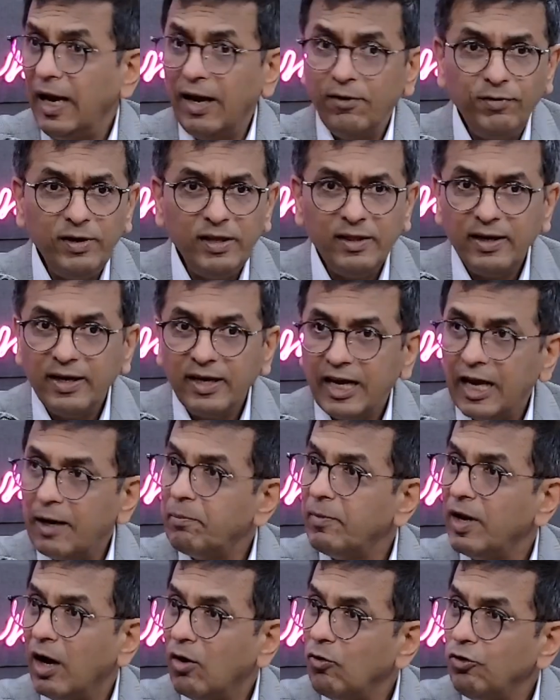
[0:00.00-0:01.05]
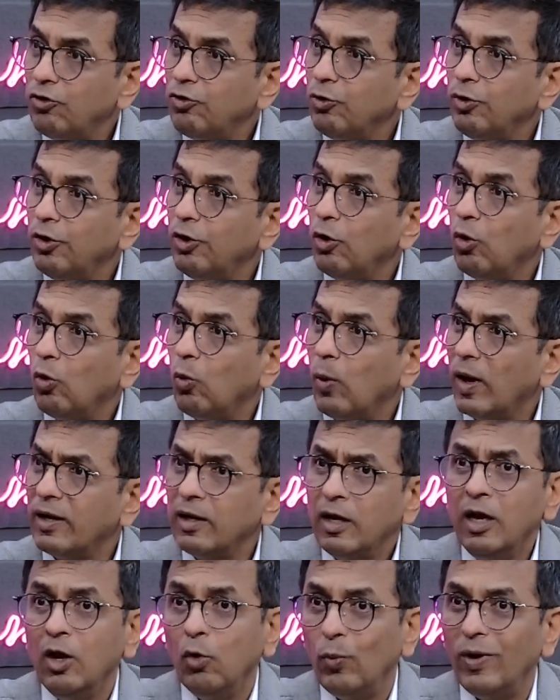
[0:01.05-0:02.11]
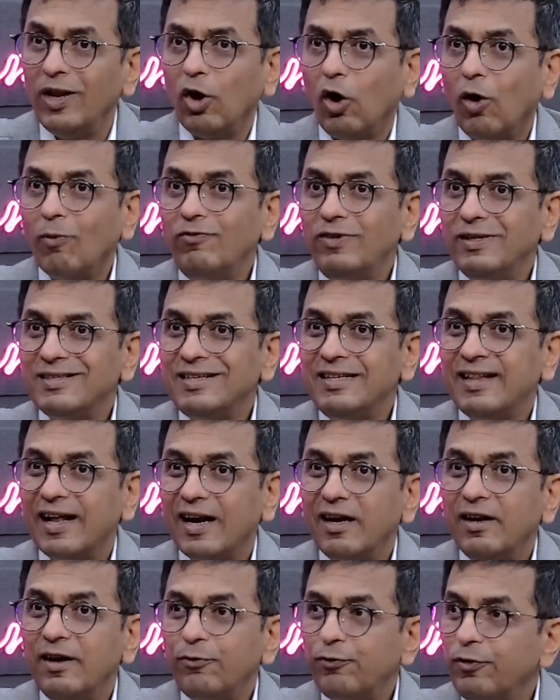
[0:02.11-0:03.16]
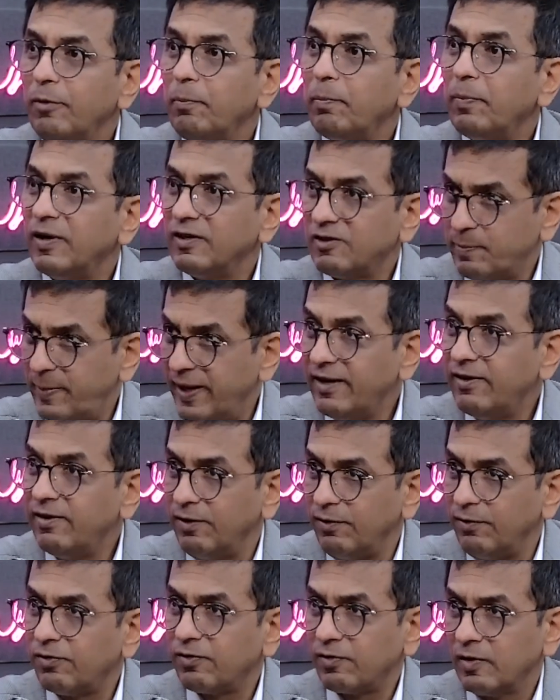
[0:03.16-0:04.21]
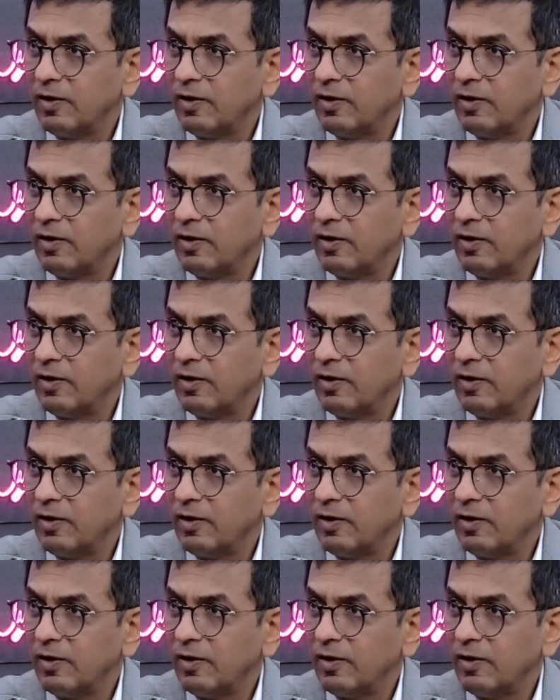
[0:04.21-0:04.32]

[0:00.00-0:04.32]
everything came down to one. Well, obviously there are different perspectives.